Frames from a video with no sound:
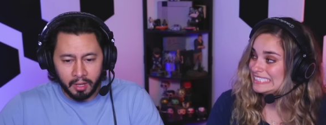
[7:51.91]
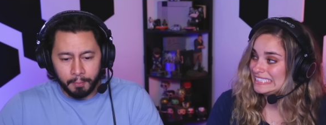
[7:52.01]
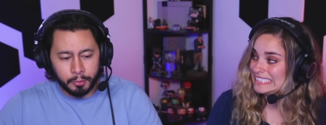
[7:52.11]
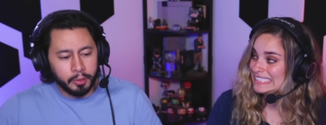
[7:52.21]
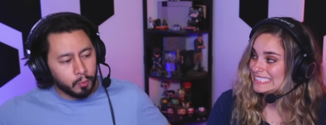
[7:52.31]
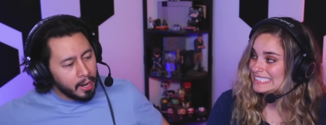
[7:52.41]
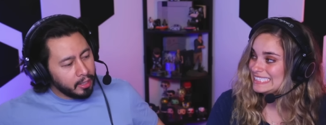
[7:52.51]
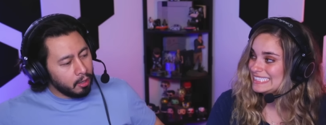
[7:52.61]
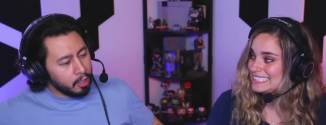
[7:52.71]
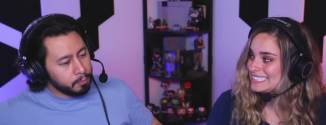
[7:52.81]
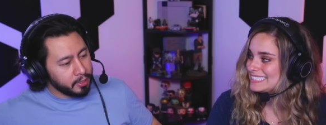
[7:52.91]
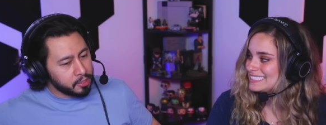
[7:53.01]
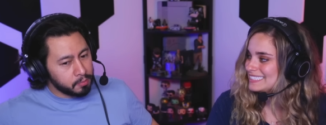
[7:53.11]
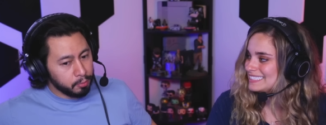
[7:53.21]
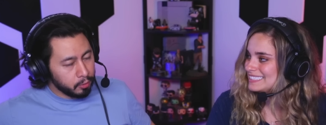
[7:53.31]
Speaker 1: am between a rock and a hard place
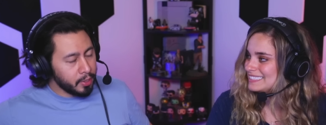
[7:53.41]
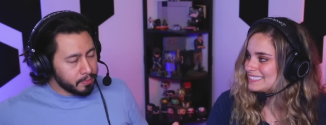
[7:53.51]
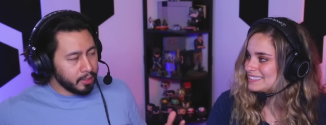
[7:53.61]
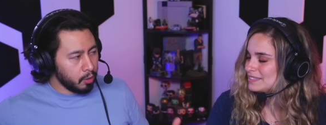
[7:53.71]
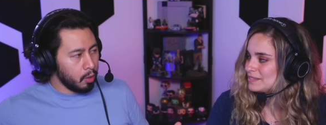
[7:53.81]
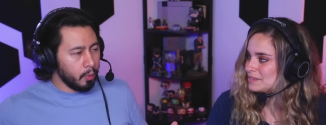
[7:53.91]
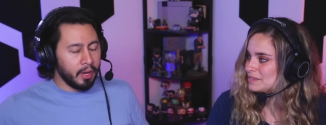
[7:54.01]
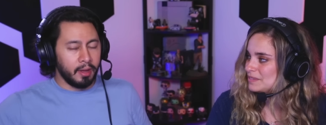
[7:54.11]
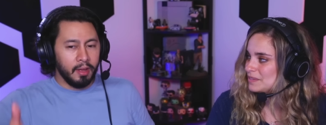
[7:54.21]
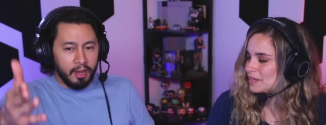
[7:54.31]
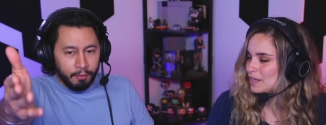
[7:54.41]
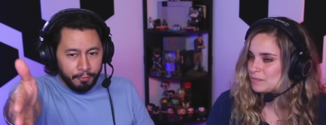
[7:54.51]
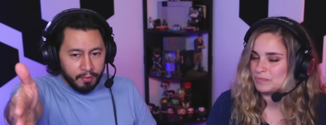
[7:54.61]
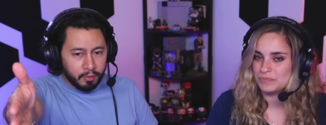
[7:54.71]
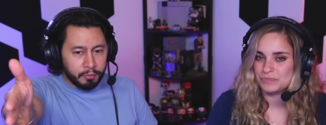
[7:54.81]
because Blu rays might go away yeah. in
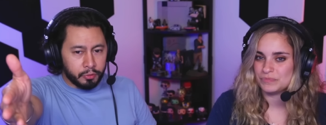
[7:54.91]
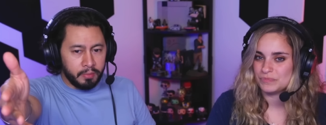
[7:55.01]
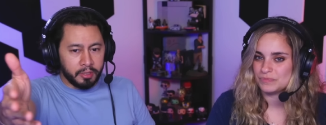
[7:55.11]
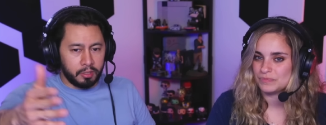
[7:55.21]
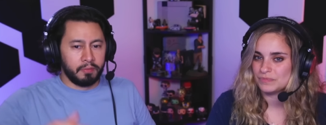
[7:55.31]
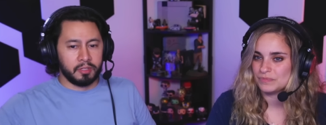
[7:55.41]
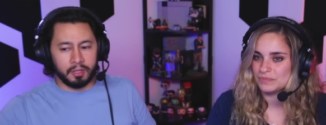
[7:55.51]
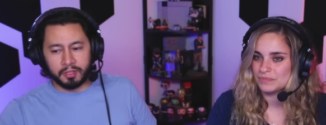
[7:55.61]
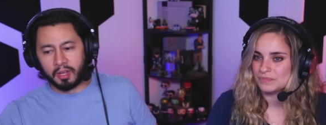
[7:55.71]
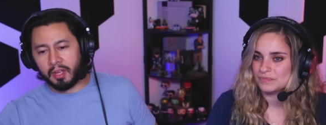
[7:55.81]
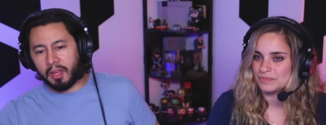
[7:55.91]
favor of streaming services.